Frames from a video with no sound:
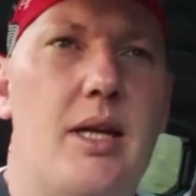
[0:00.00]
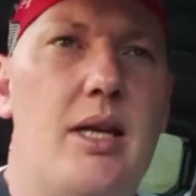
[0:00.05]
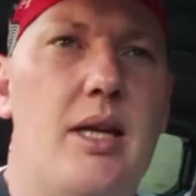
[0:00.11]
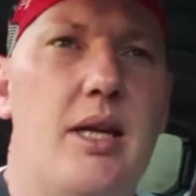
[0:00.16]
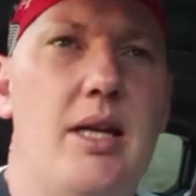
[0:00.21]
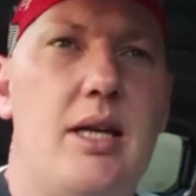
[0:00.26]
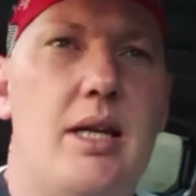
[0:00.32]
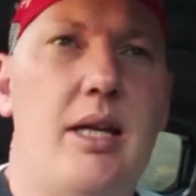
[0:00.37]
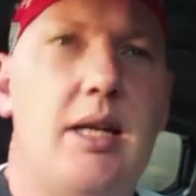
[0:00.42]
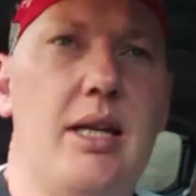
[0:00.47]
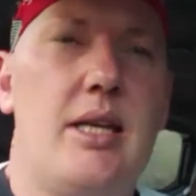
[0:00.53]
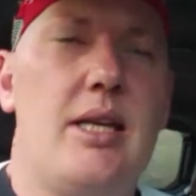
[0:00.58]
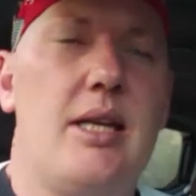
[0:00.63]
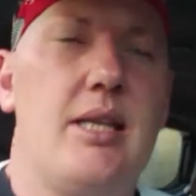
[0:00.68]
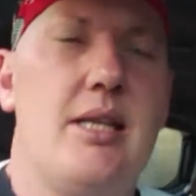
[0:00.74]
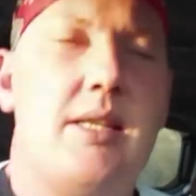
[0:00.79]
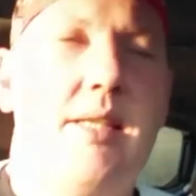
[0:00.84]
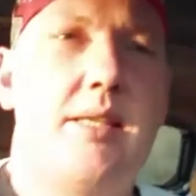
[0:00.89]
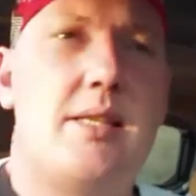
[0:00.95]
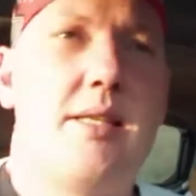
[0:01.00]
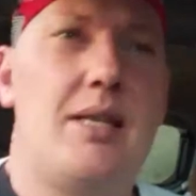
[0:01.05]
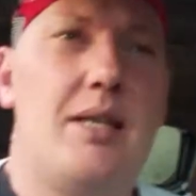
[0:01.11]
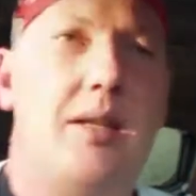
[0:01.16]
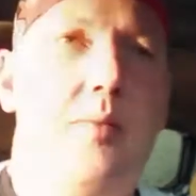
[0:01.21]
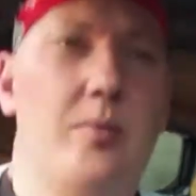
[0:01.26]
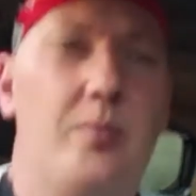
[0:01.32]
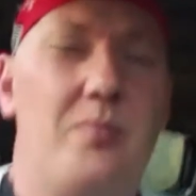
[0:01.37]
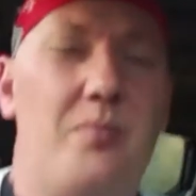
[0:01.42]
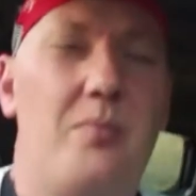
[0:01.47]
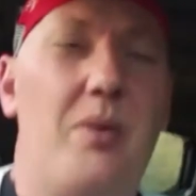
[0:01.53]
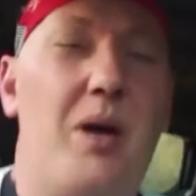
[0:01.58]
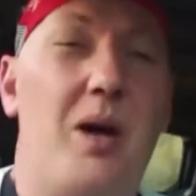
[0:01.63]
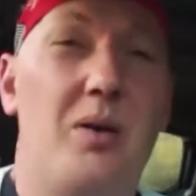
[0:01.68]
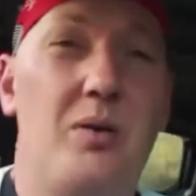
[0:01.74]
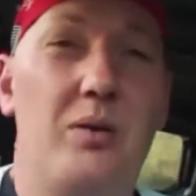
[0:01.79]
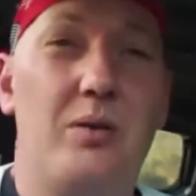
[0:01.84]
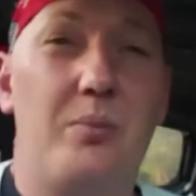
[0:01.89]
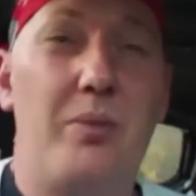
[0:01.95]
He is in
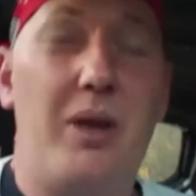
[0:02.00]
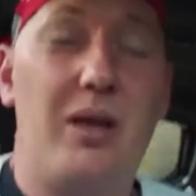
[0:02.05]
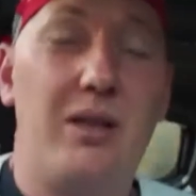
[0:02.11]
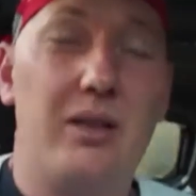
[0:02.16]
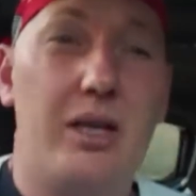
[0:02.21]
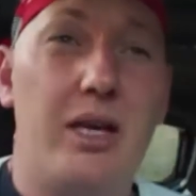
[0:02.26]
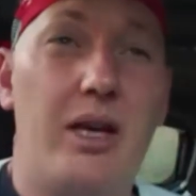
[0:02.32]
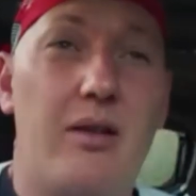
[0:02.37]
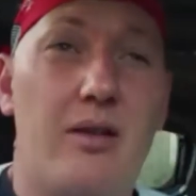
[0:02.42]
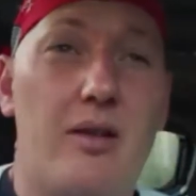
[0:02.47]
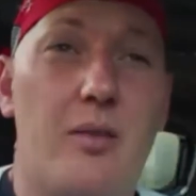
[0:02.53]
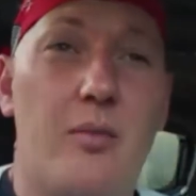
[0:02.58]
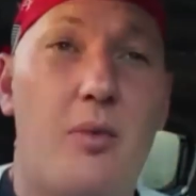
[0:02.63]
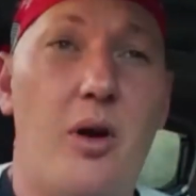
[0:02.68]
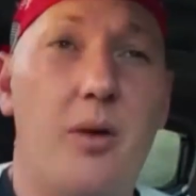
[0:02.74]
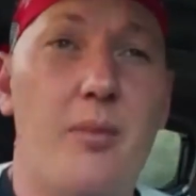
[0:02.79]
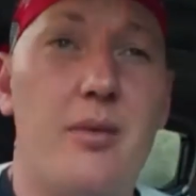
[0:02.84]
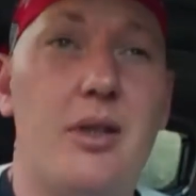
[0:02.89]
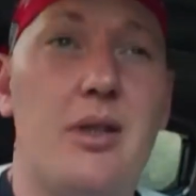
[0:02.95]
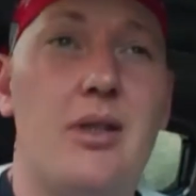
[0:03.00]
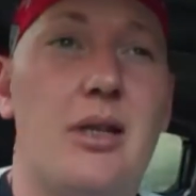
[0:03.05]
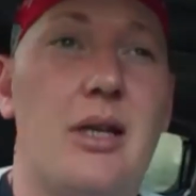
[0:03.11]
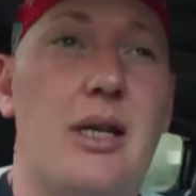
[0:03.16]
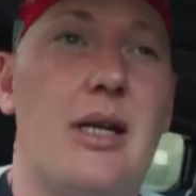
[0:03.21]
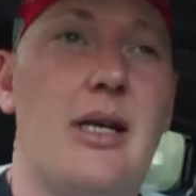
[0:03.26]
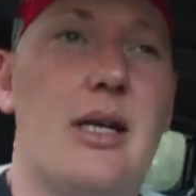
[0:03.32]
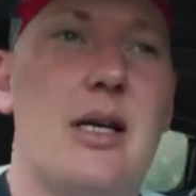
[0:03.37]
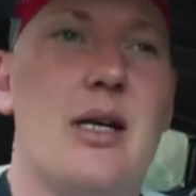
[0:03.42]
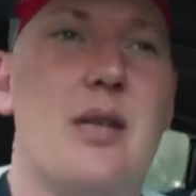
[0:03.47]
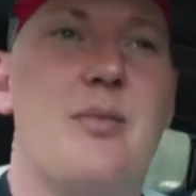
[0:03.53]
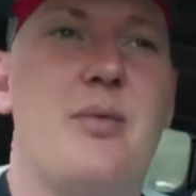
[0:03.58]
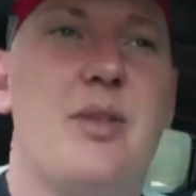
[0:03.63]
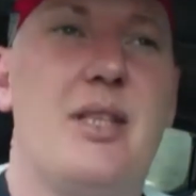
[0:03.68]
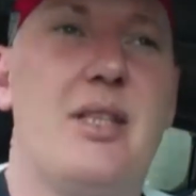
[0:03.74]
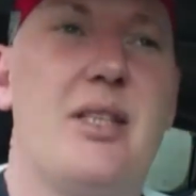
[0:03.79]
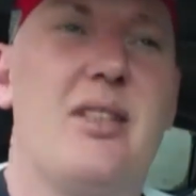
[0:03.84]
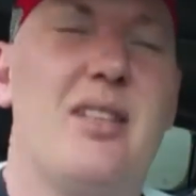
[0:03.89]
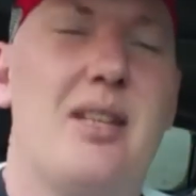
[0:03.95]
PAL care at the moment,
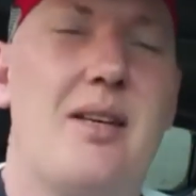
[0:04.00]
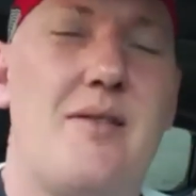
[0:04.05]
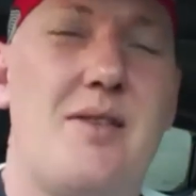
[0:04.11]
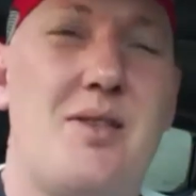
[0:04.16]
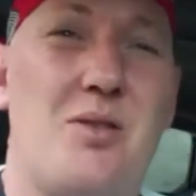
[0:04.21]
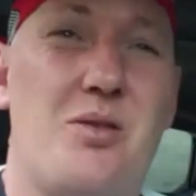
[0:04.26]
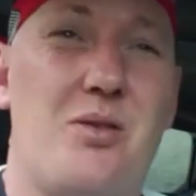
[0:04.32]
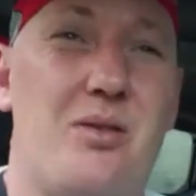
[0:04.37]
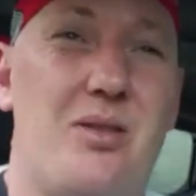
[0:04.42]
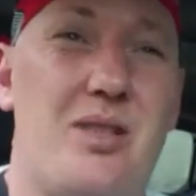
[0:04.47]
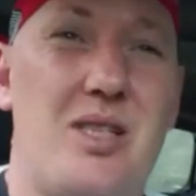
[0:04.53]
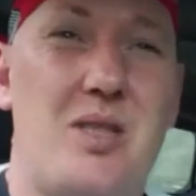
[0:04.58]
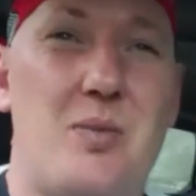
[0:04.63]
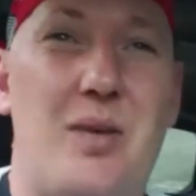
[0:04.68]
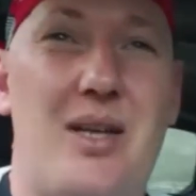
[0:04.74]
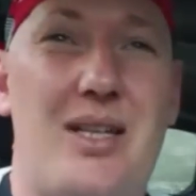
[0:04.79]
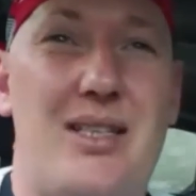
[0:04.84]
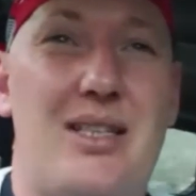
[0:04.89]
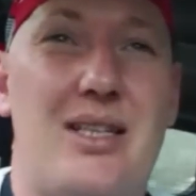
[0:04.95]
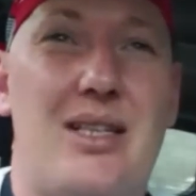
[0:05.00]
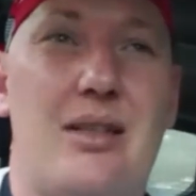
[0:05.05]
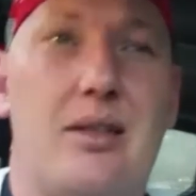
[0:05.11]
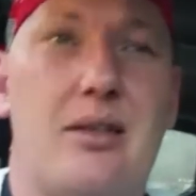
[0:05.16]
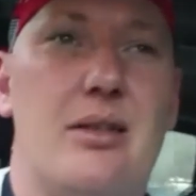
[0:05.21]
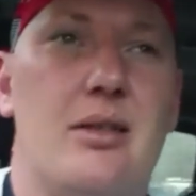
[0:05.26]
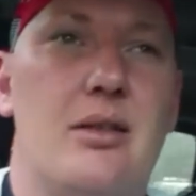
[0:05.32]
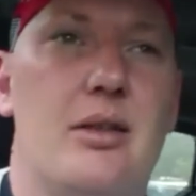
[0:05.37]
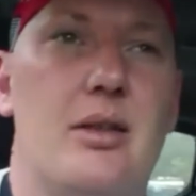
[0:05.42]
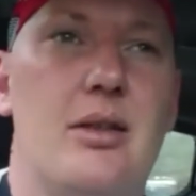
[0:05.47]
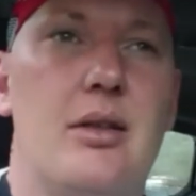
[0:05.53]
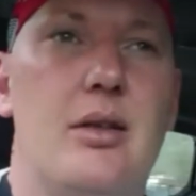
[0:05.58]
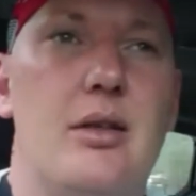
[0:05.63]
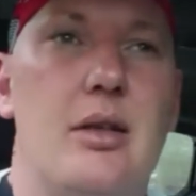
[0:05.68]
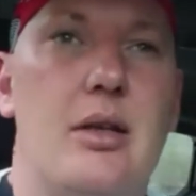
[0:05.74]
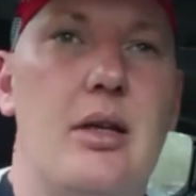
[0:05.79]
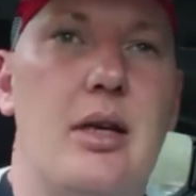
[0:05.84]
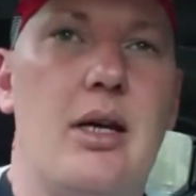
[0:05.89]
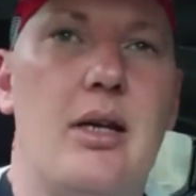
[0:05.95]
and they're sort of expecting
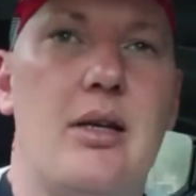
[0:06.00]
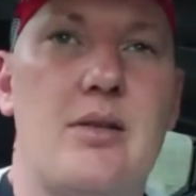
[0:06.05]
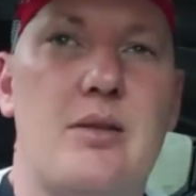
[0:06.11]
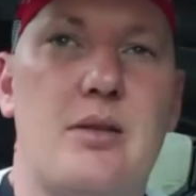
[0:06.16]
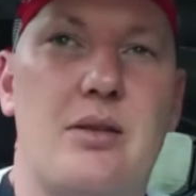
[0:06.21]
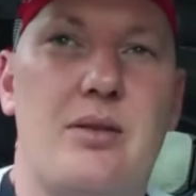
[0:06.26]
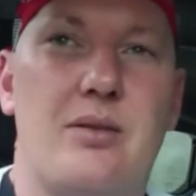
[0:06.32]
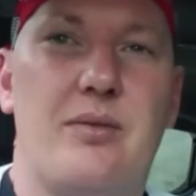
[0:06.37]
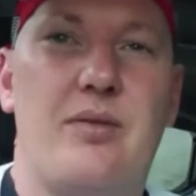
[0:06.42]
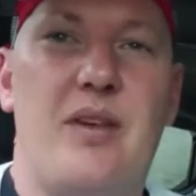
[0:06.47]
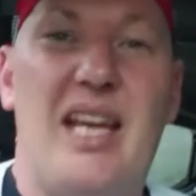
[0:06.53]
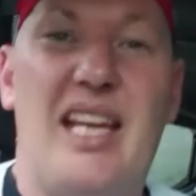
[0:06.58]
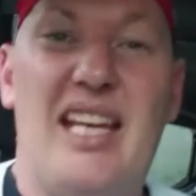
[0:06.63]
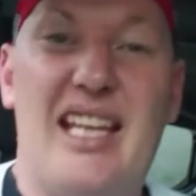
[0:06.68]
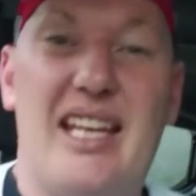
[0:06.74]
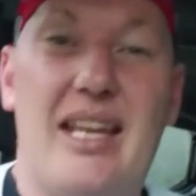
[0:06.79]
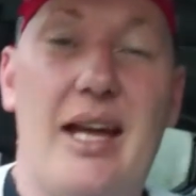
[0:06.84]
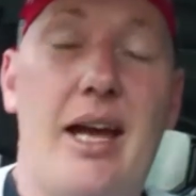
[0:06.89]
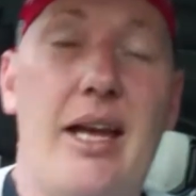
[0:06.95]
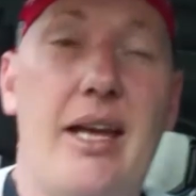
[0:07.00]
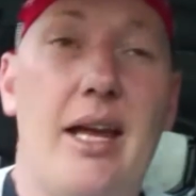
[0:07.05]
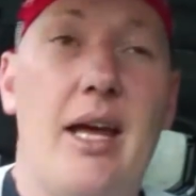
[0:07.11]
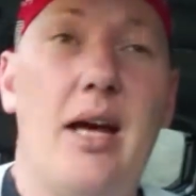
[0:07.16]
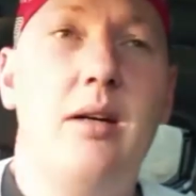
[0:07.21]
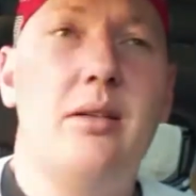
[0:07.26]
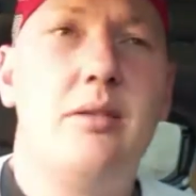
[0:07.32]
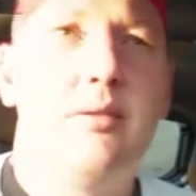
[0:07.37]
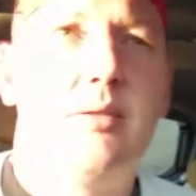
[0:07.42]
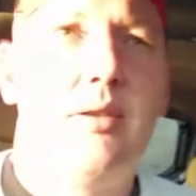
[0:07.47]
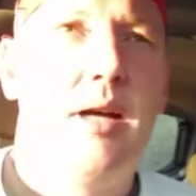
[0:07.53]
sort of any day now.